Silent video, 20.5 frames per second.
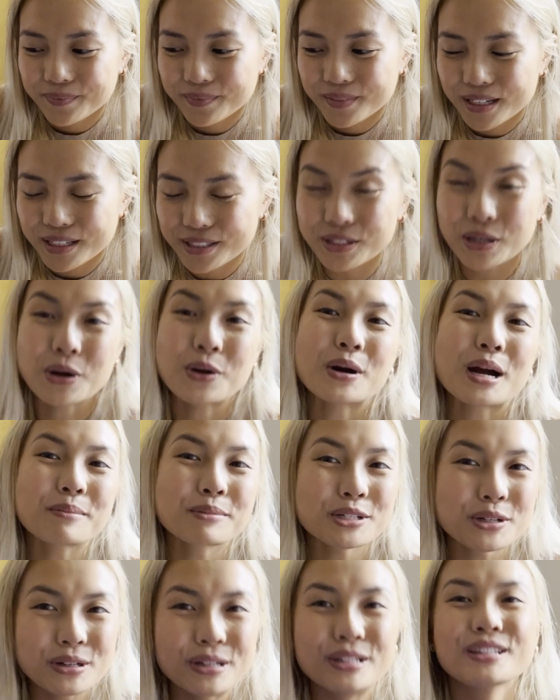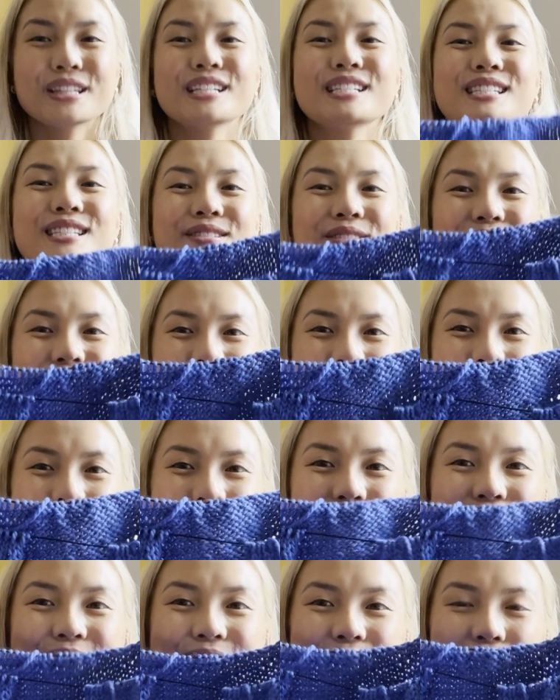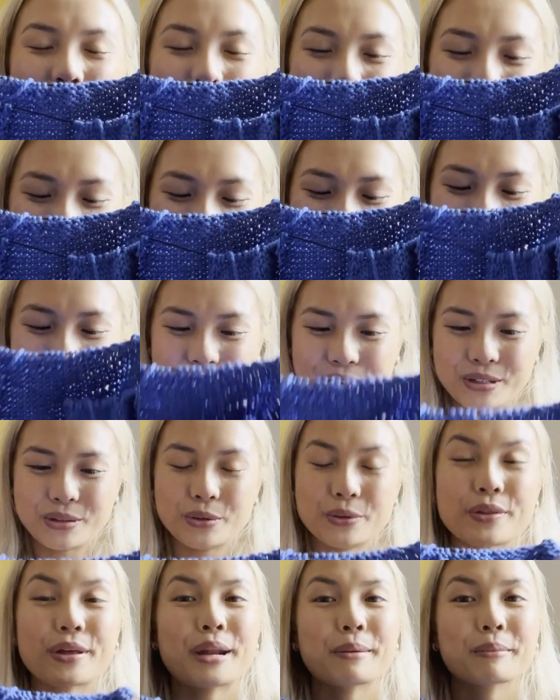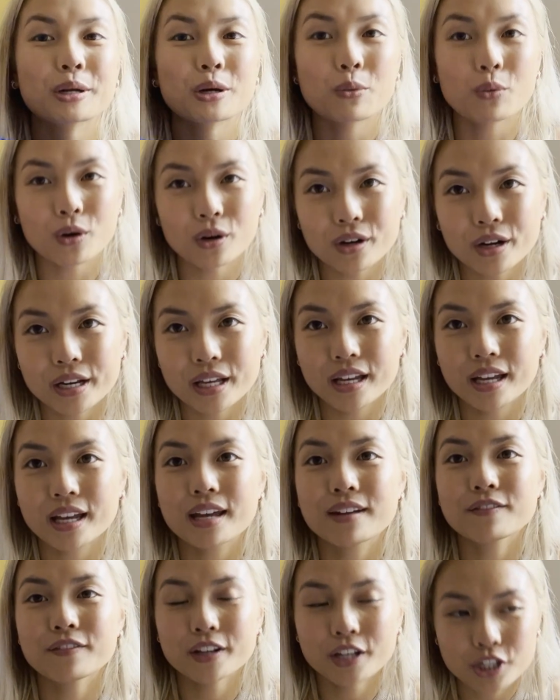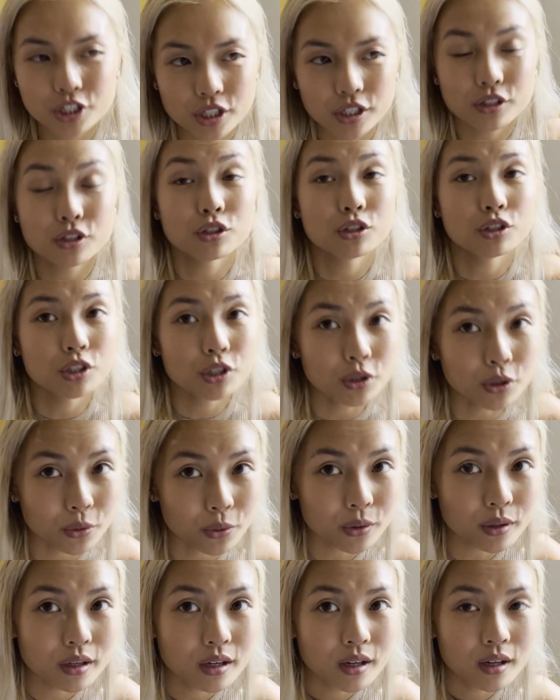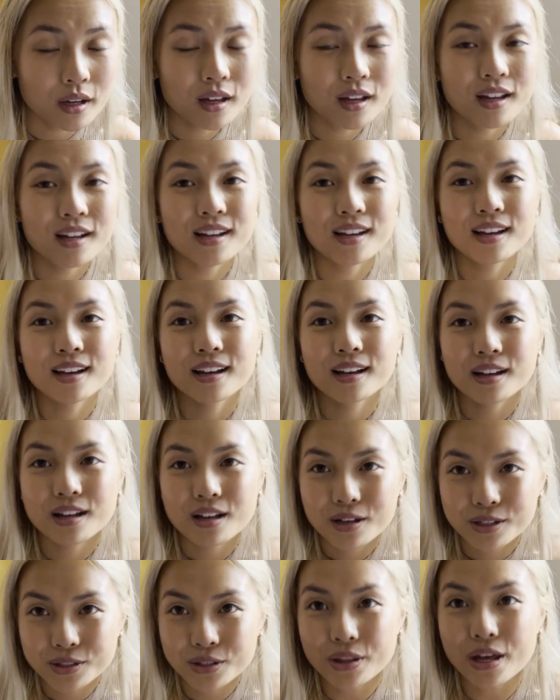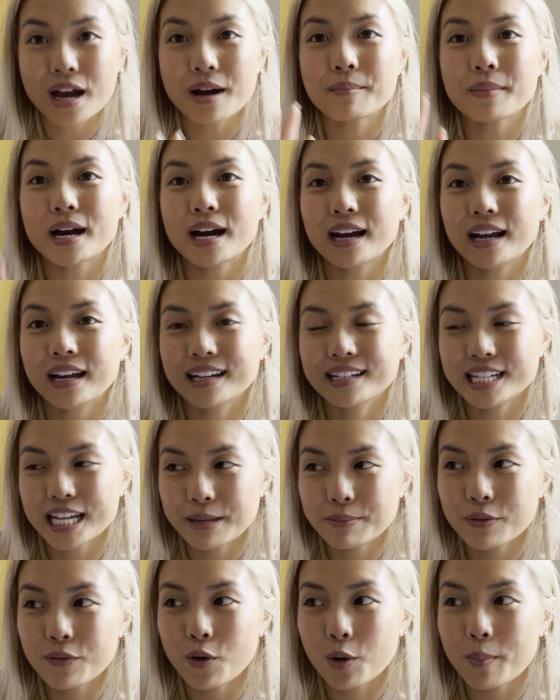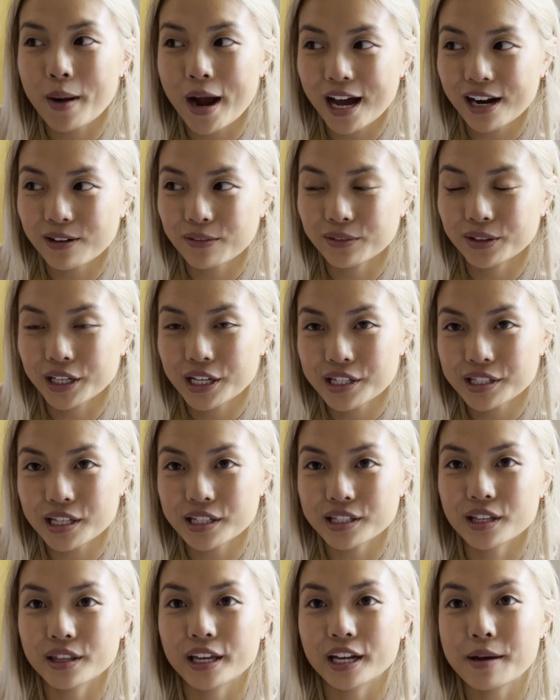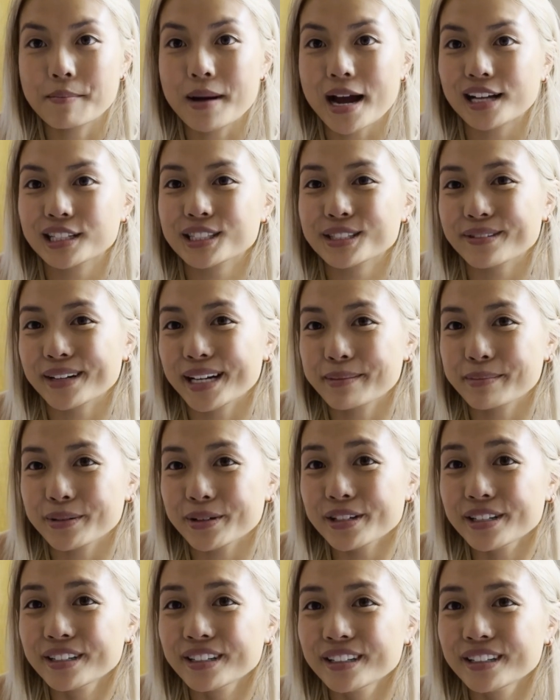So I'm showing this sweater because I want to tell you that I'm going to work on it and finish it soon, so that my day before pattern release isn't like a mad scramble.